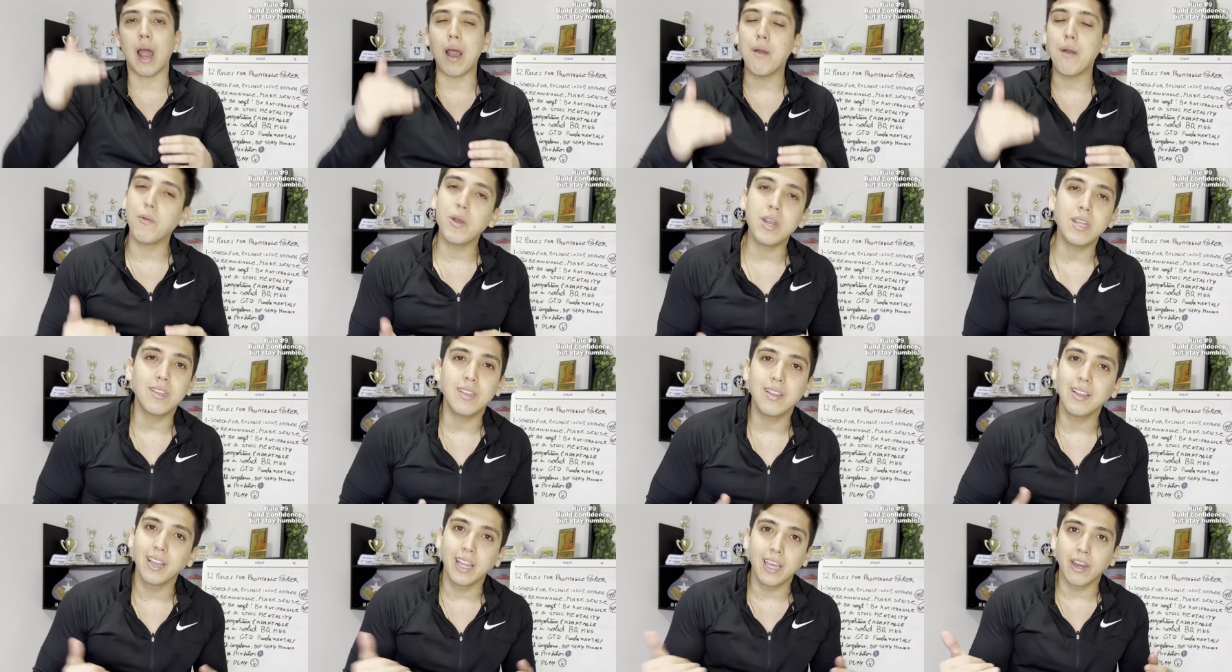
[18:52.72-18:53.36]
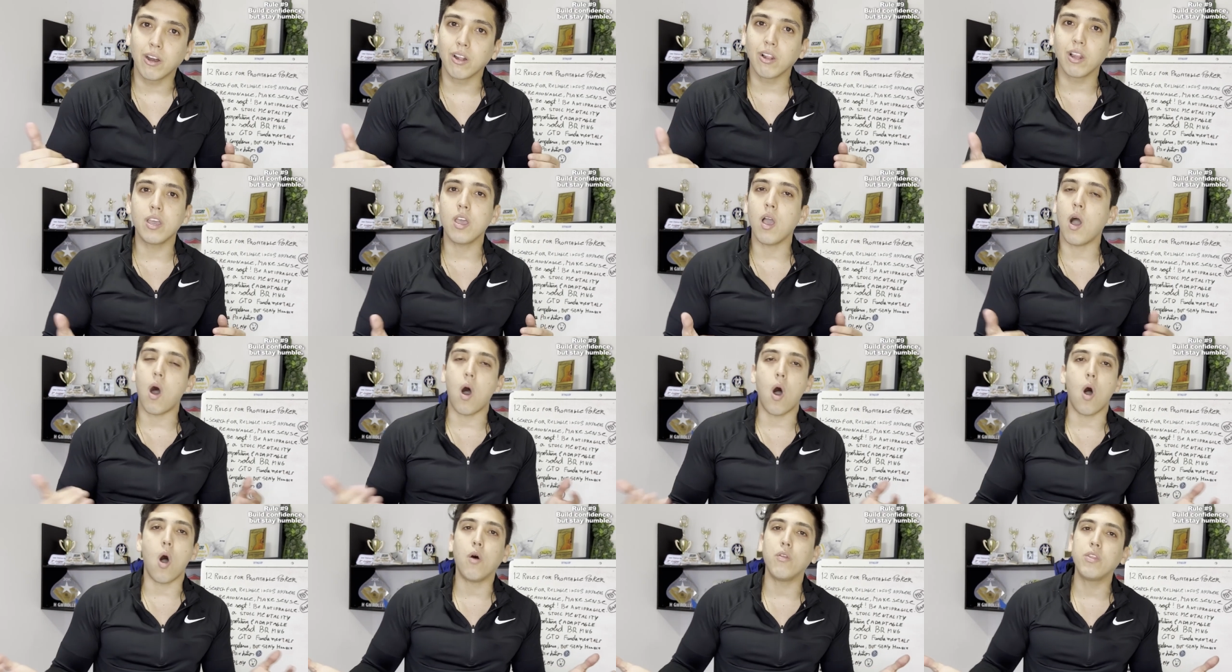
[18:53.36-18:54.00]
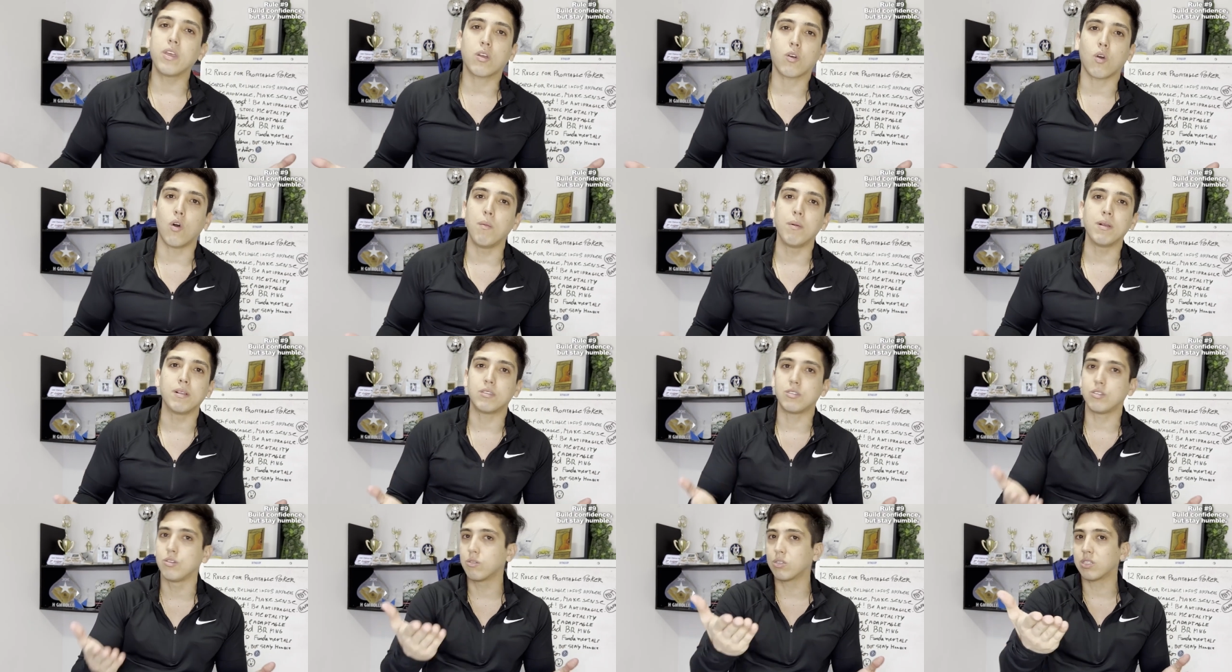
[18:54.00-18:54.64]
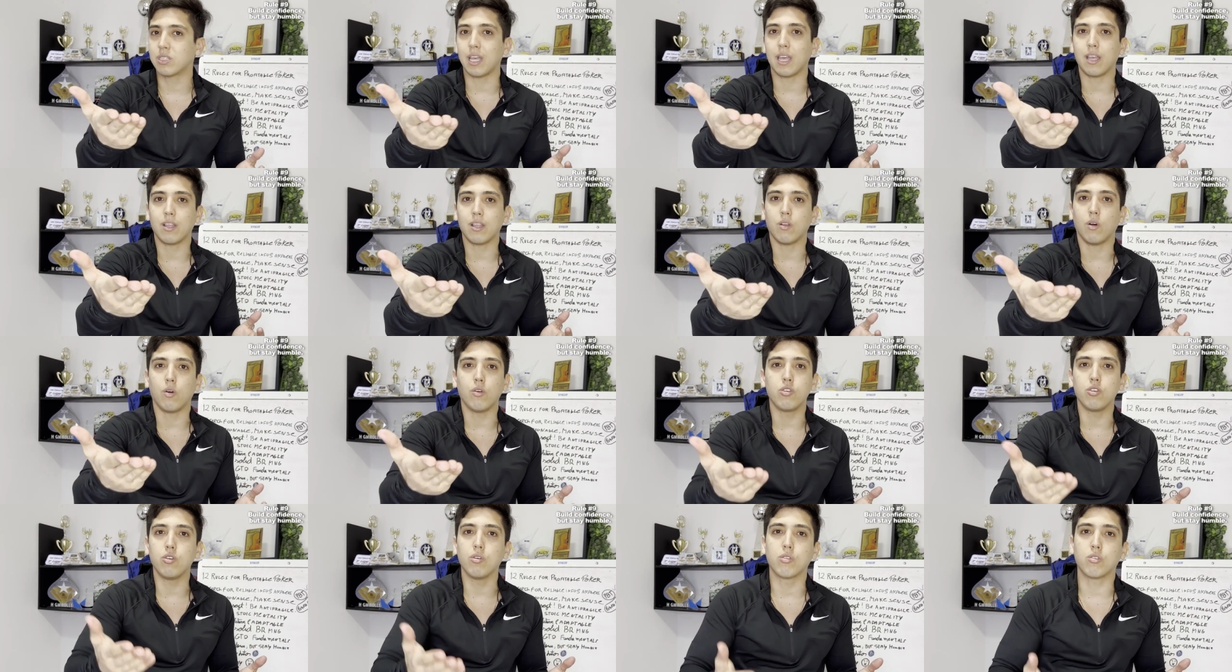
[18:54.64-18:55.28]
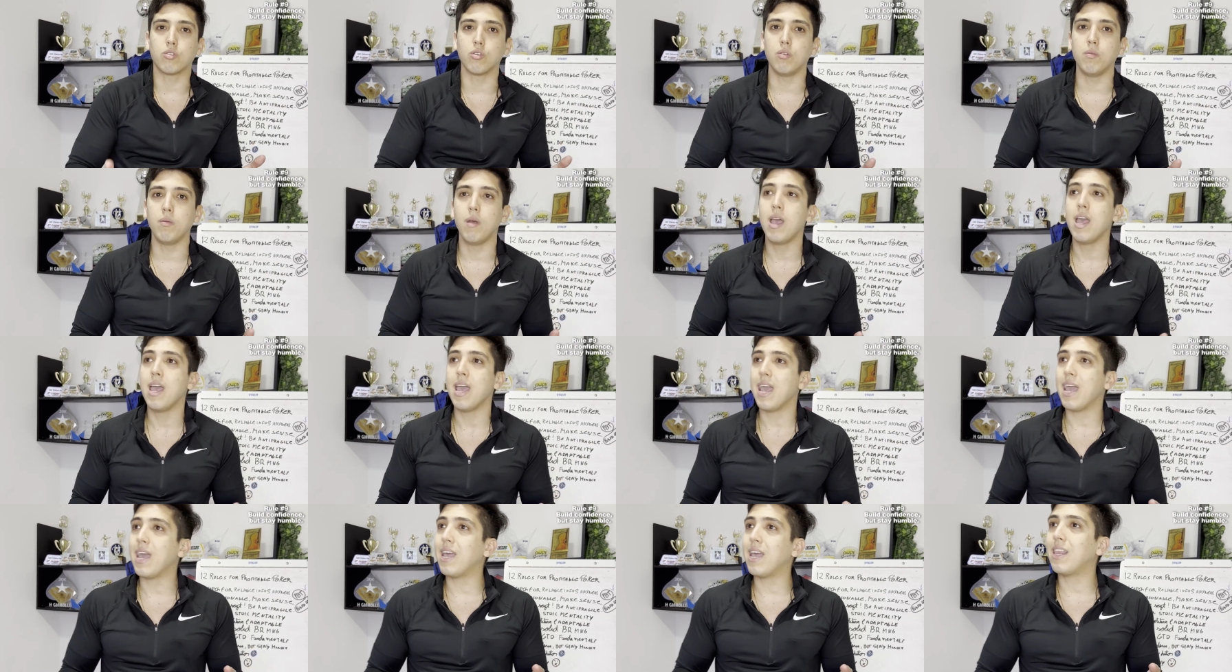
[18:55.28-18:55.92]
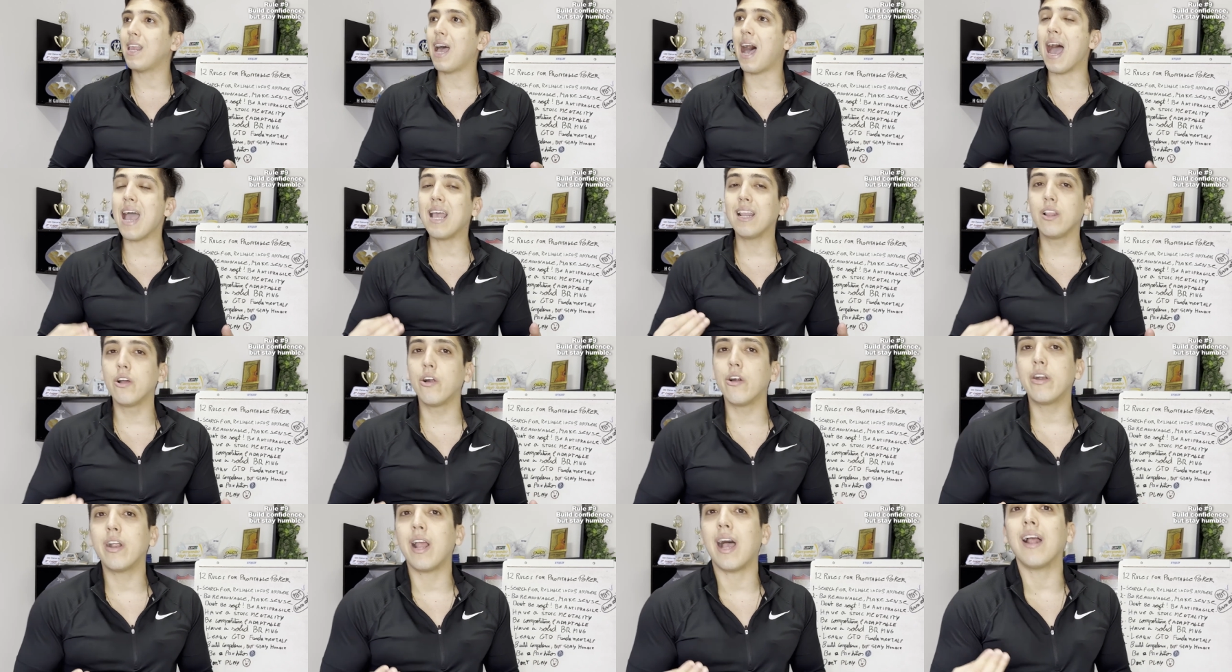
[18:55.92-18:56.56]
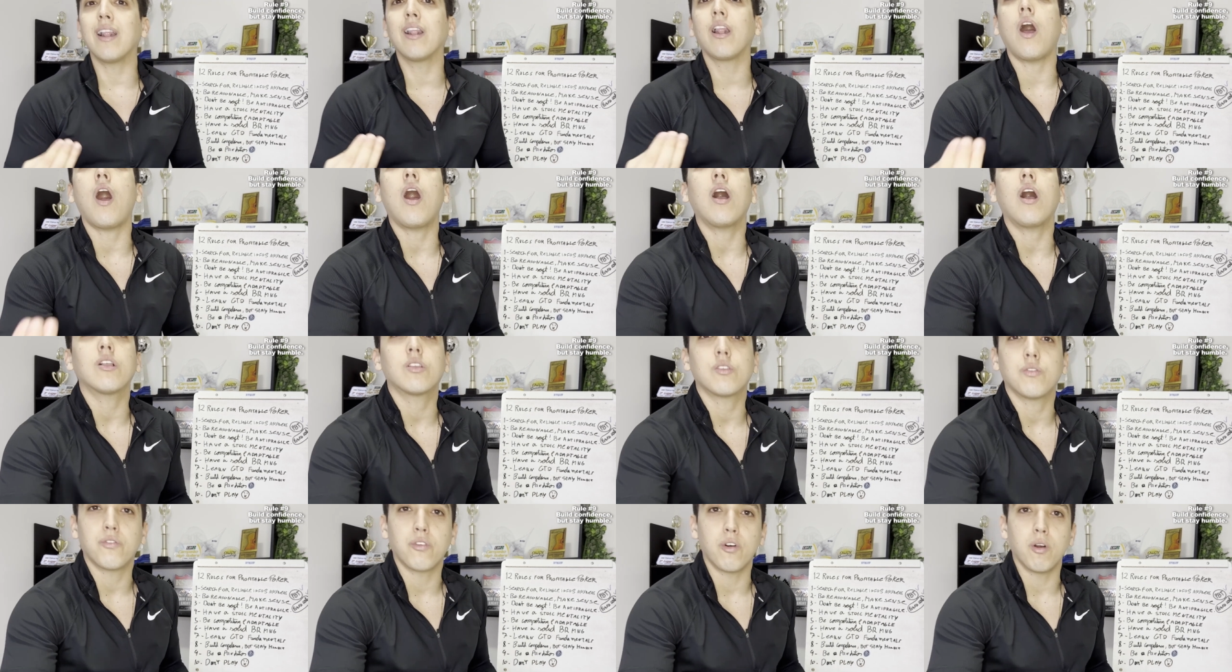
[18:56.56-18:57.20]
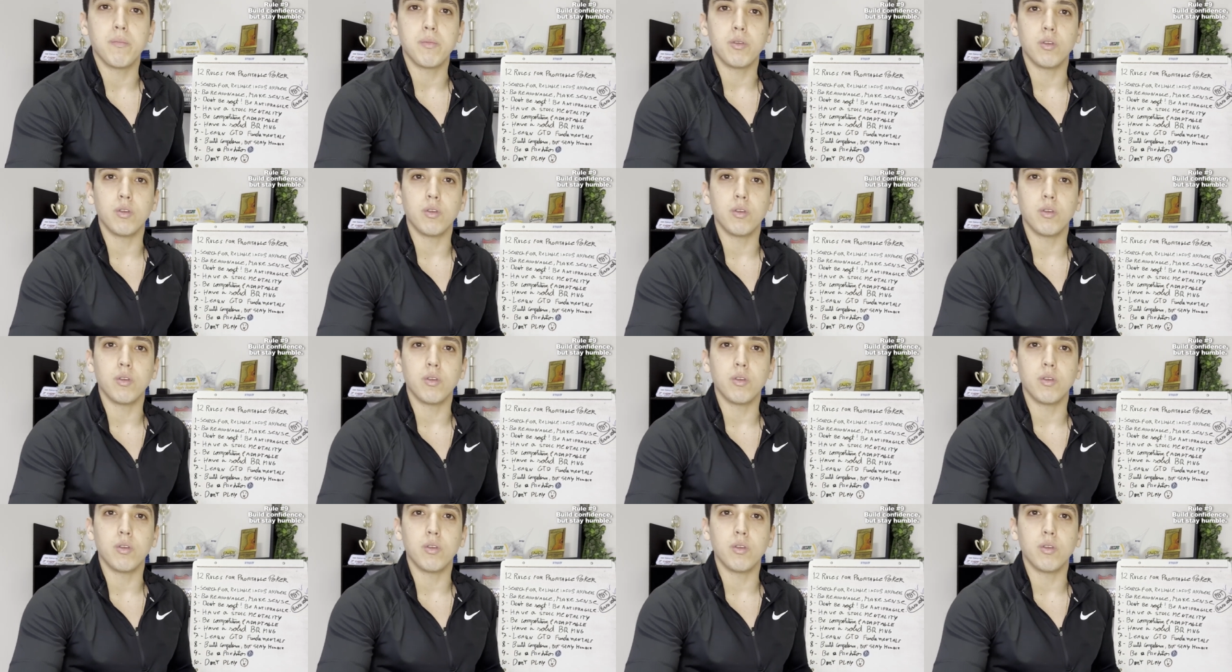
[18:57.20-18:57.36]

I read literally all the comments you send on YouTube and I learn a lot from